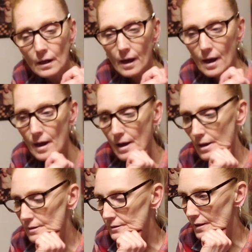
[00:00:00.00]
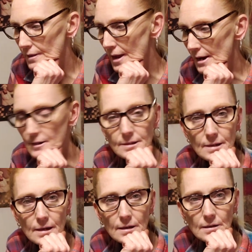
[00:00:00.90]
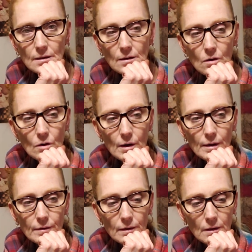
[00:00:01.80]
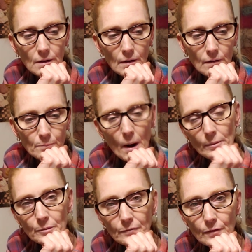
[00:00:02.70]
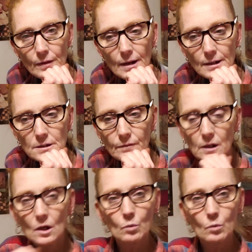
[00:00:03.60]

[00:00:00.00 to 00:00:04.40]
And the next thing on, probably for the next video,